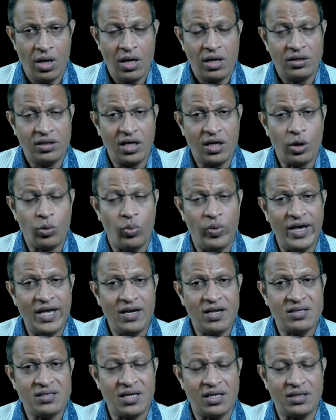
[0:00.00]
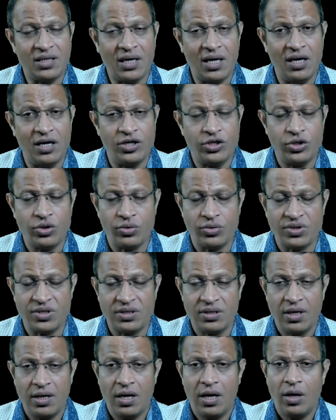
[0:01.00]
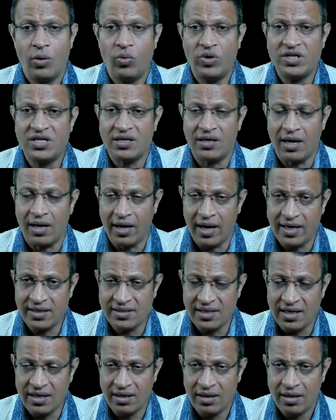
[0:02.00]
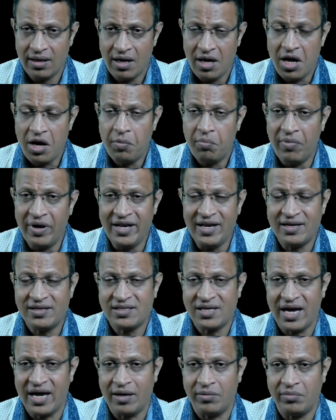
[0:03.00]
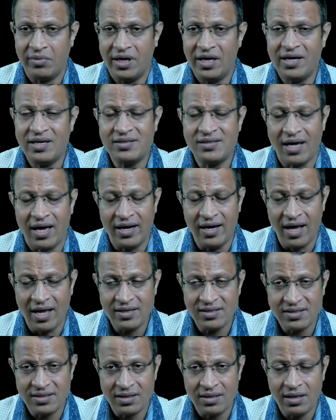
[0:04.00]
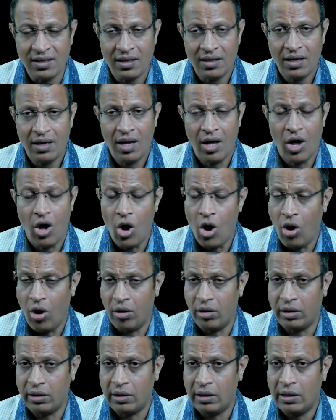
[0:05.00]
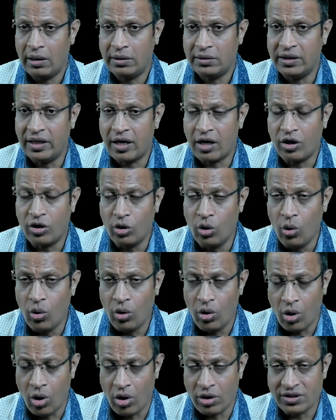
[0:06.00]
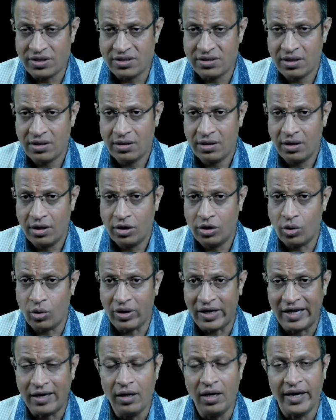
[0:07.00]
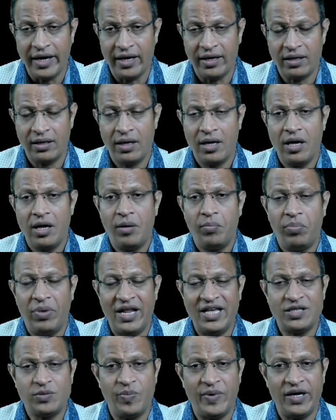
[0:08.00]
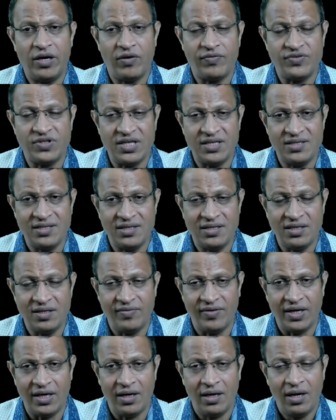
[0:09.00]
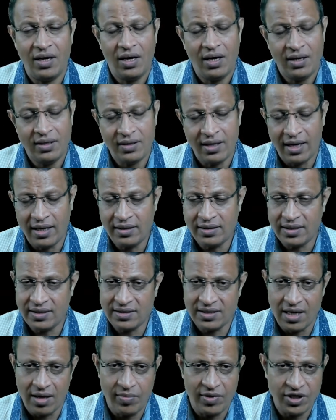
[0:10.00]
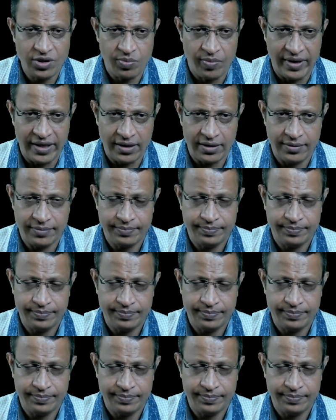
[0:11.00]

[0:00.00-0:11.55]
there are various ethical issues which are arising. Many a time it is unanswered, or there are no laws to regulate placement of CCTV in the health establishment.